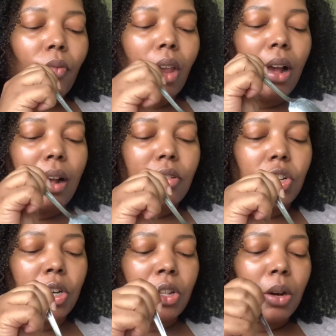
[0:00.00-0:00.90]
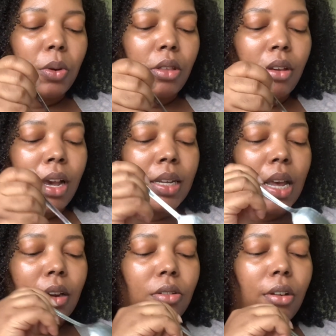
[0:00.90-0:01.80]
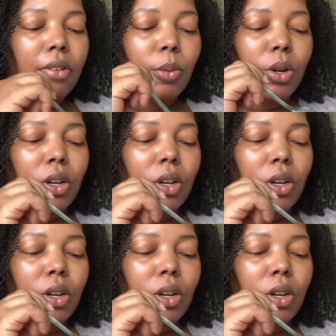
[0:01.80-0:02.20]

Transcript: I'll have to share that with you guys. I don't know if I want